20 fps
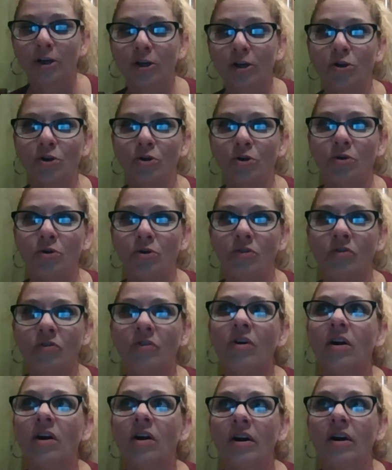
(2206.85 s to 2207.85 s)
you've
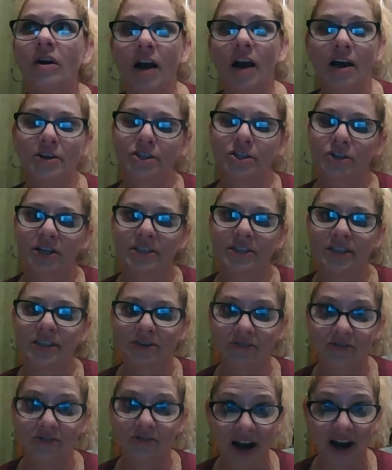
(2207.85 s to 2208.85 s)
gotten dressed in
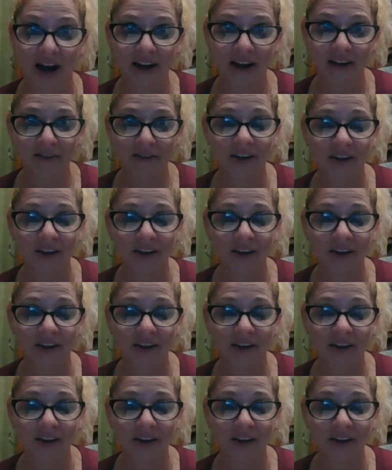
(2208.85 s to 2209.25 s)
five,